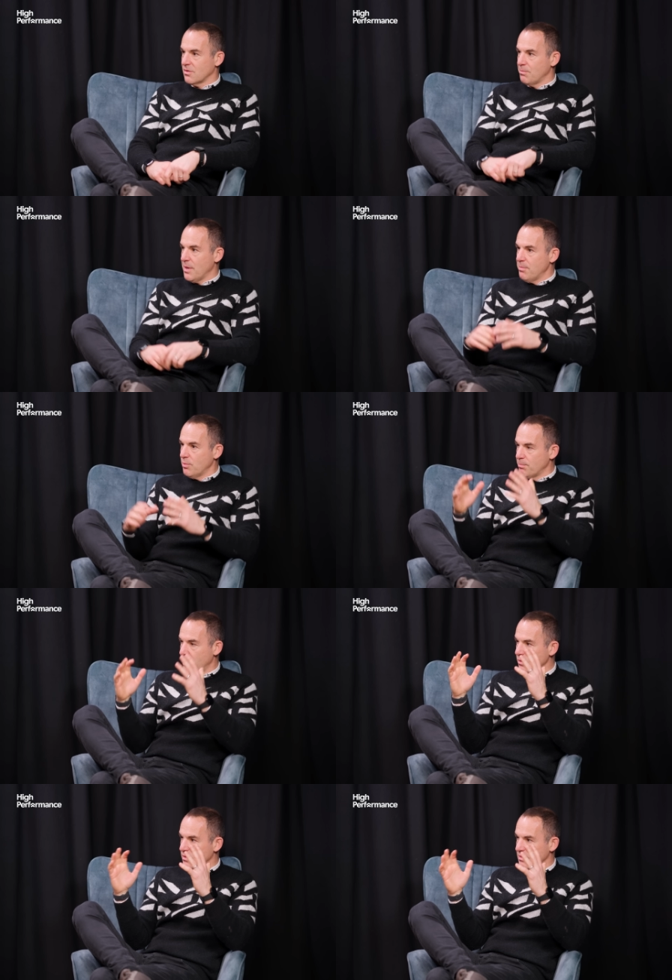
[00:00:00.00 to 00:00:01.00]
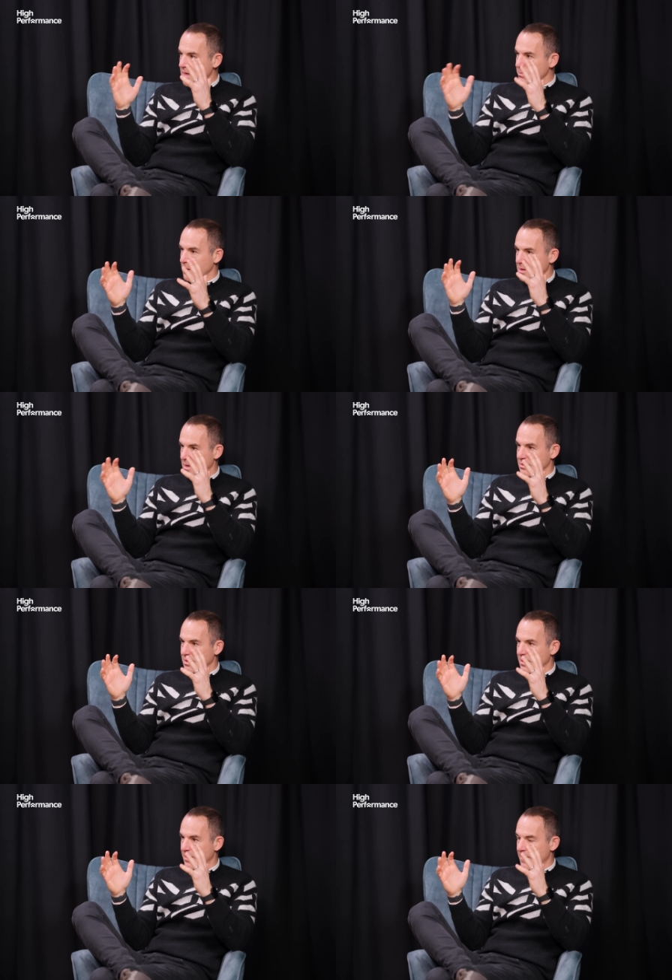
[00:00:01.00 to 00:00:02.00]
So people would post a template letter,